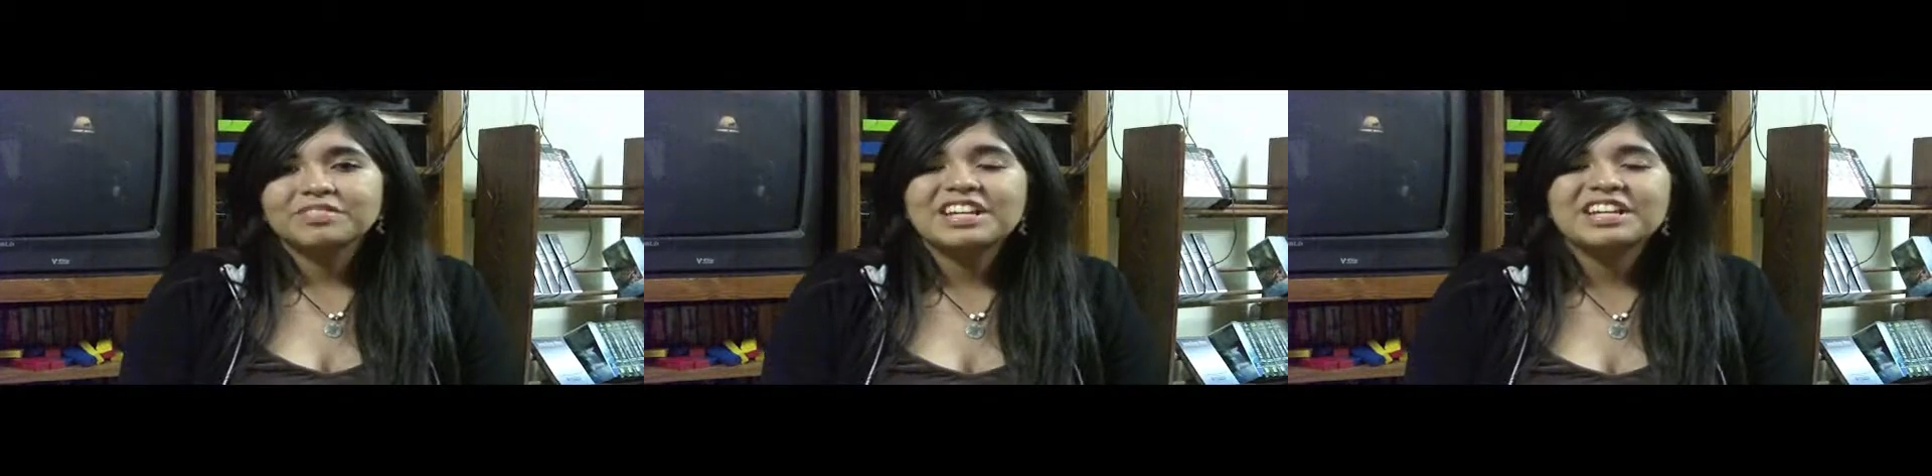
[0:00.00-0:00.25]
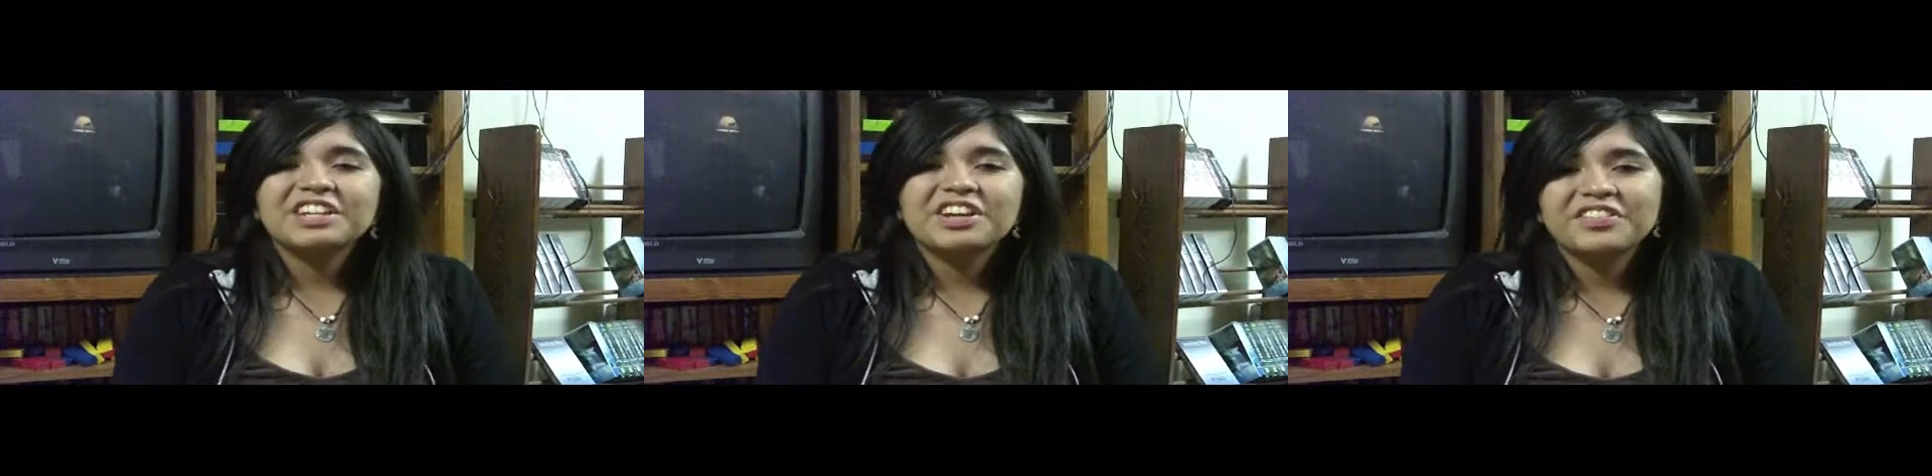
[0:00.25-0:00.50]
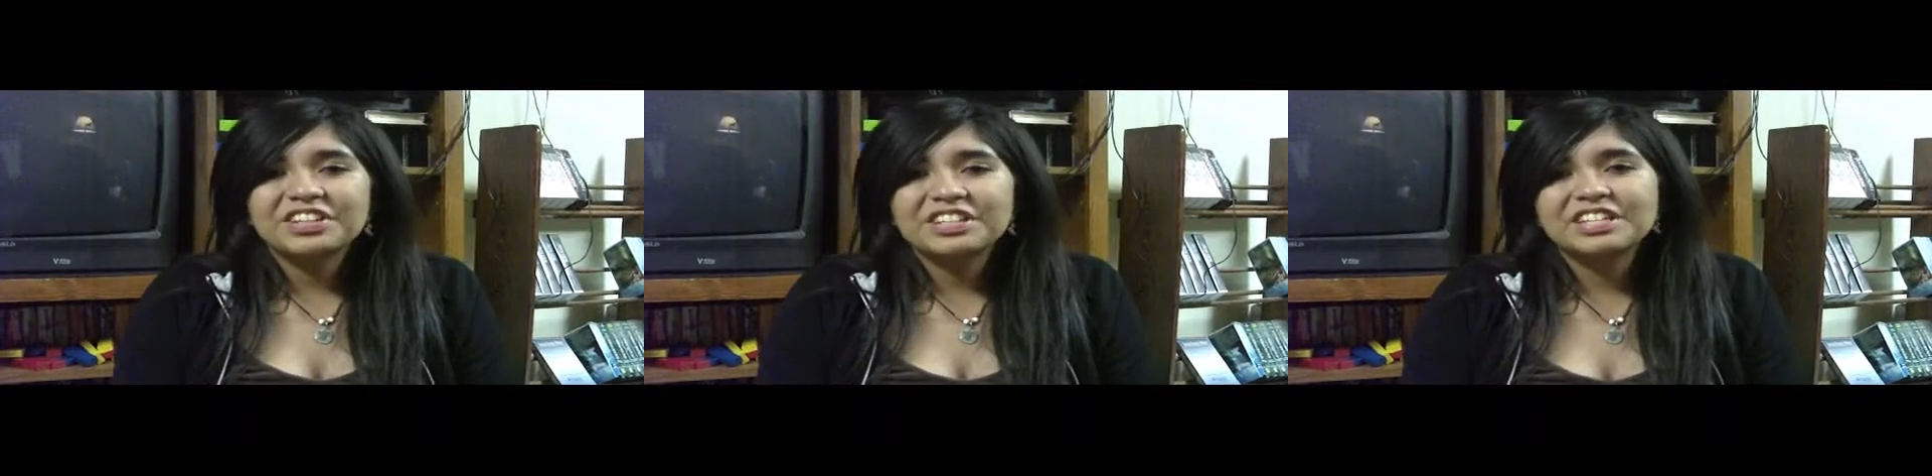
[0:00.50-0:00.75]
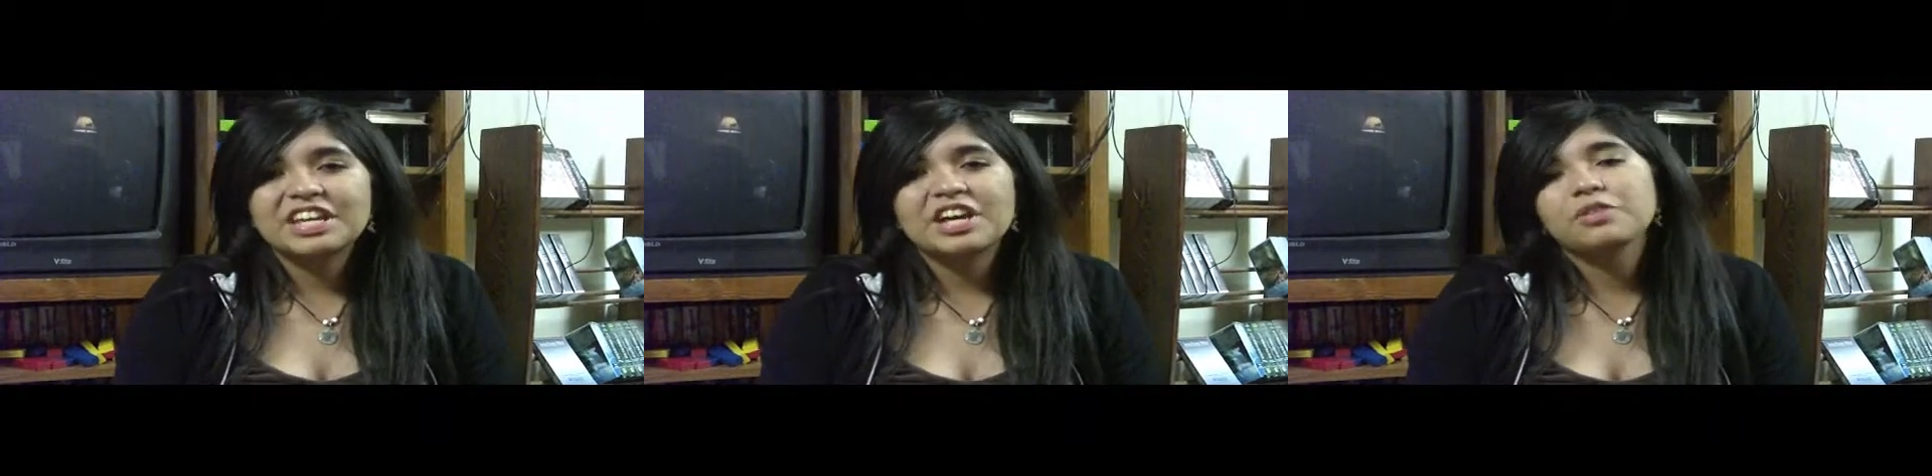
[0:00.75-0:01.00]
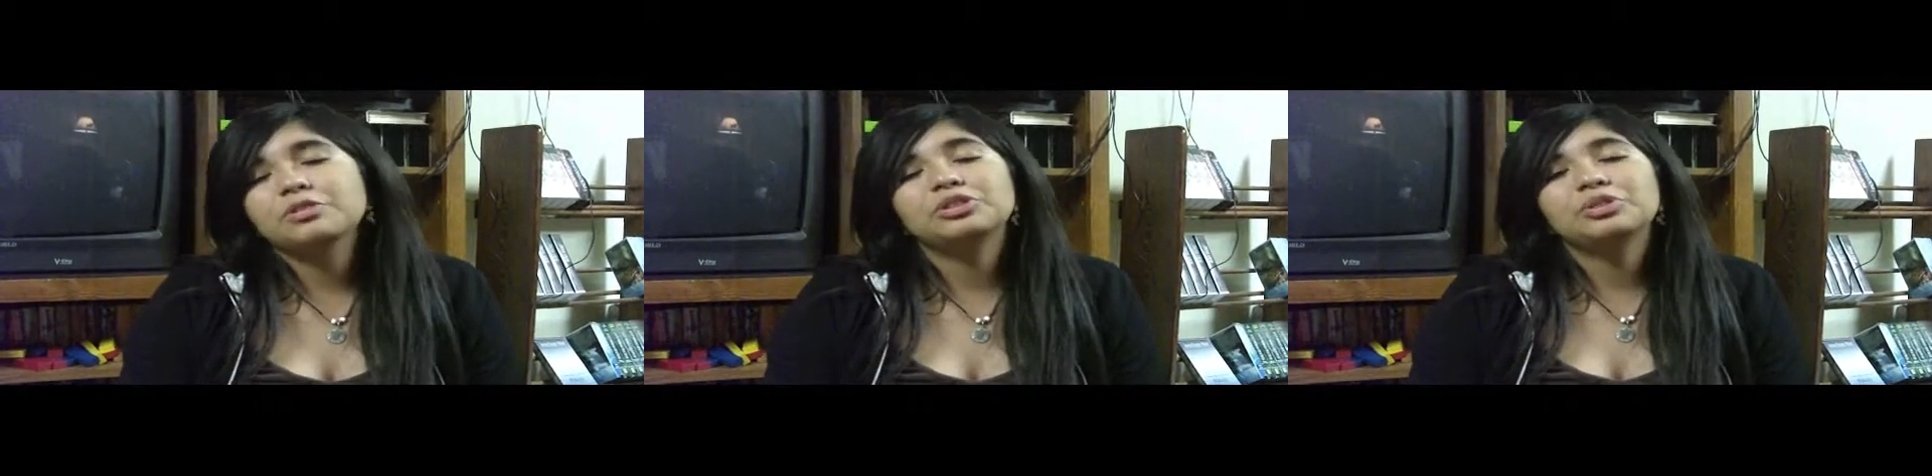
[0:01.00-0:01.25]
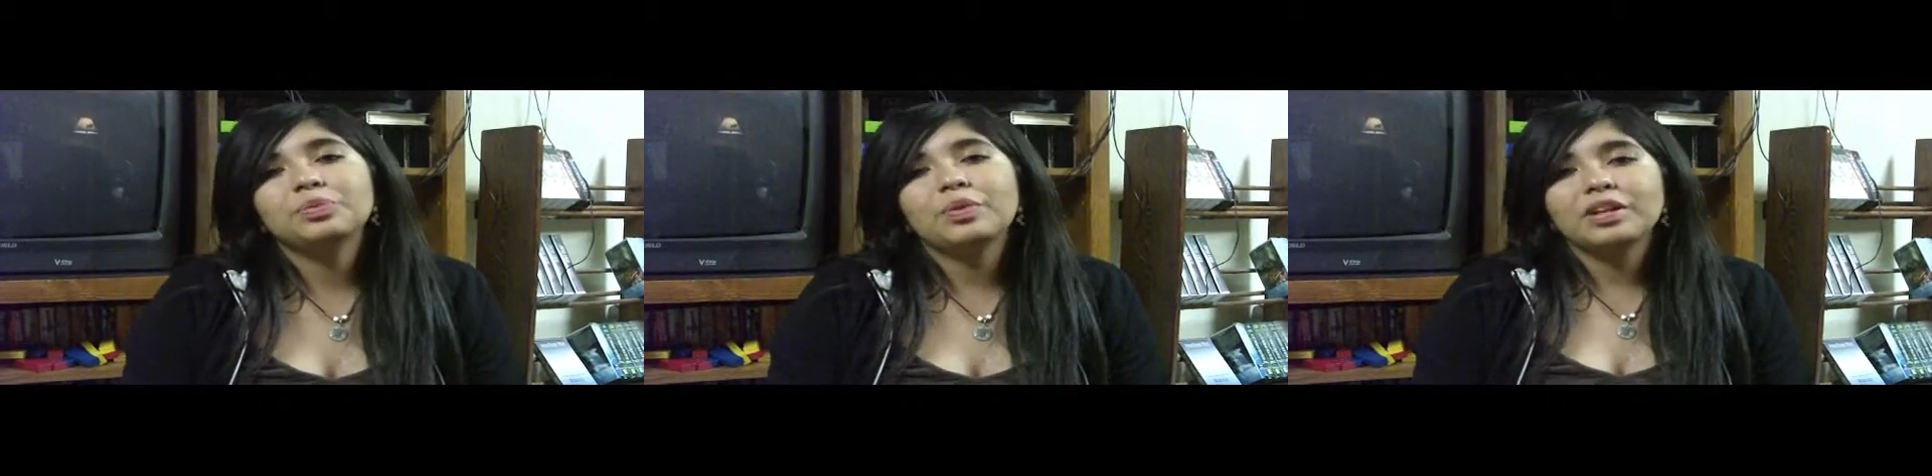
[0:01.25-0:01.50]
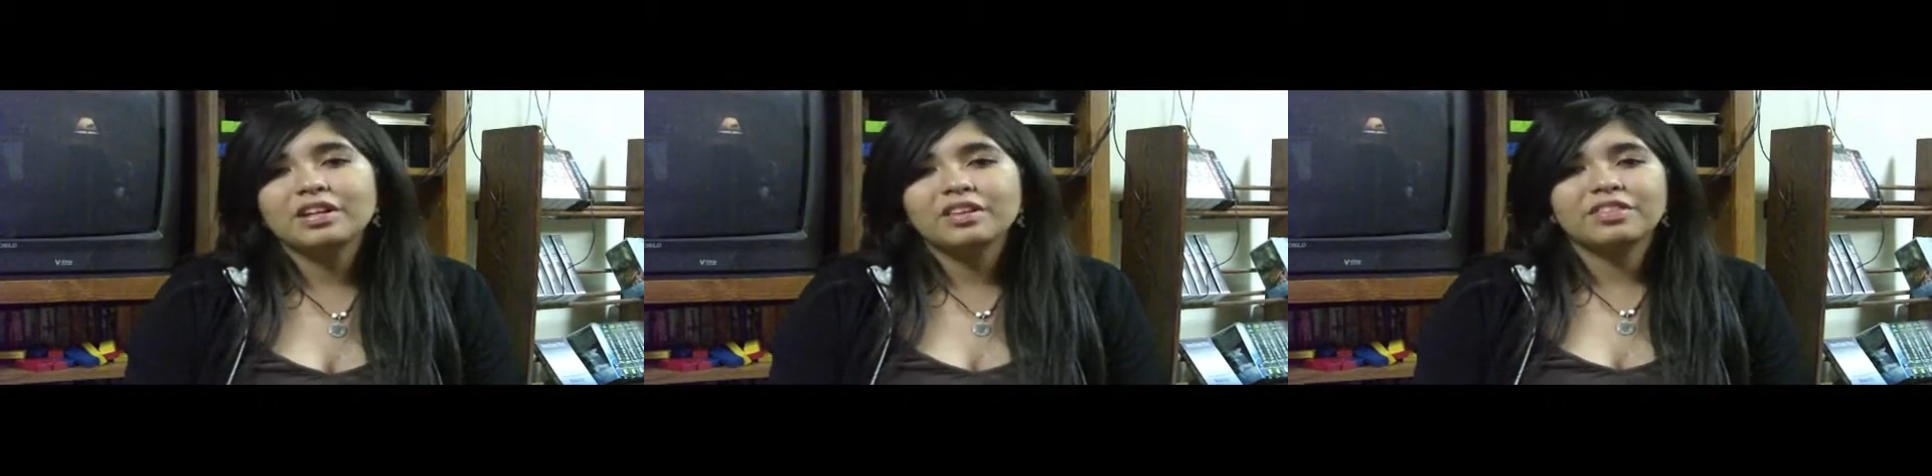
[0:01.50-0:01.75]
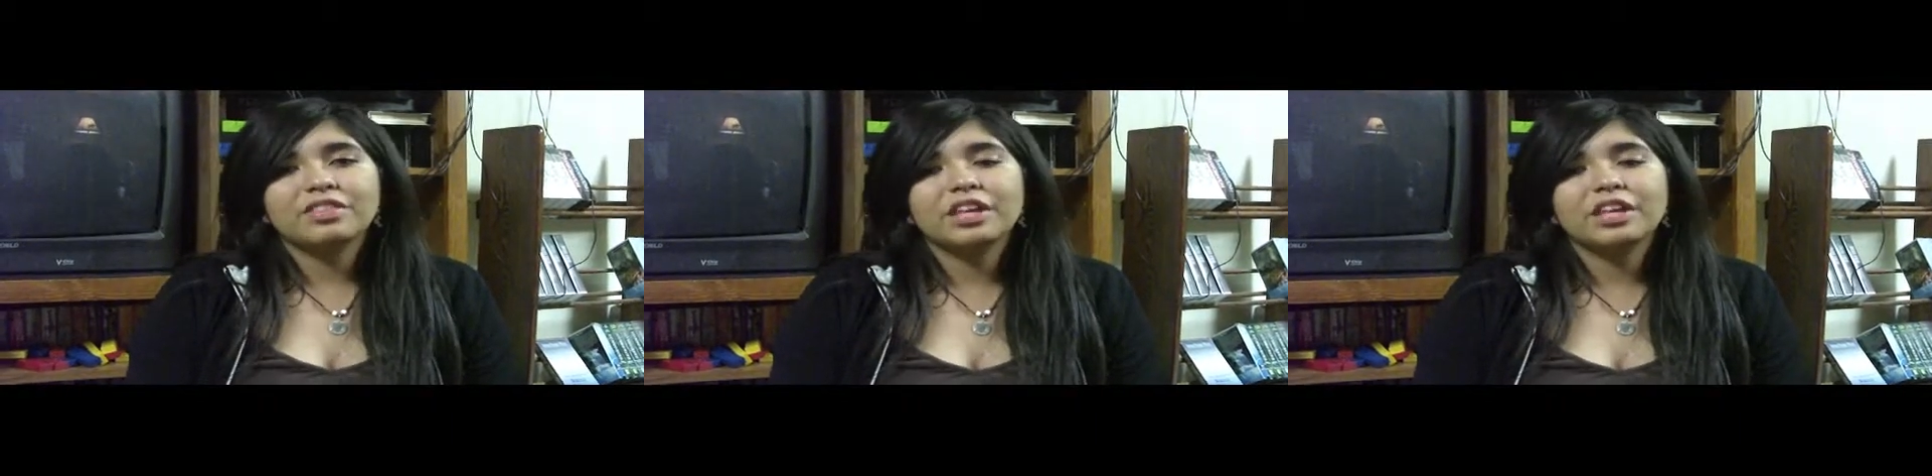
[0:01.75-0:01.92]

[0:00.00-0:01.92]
Hey Calvin and Taylor, we just wanted to